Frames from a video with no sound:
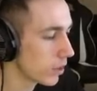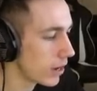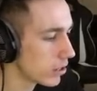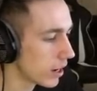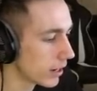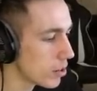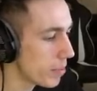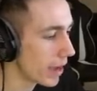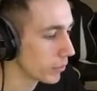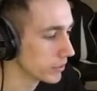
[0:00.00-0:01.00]
How did I go
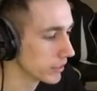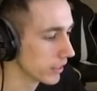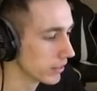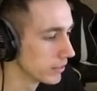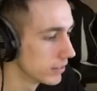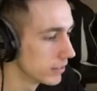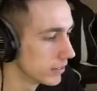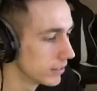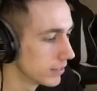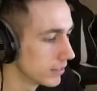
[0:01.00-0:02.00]
backwards then?
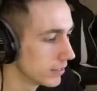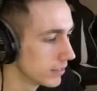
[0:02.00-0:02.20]
That's I'm what I'm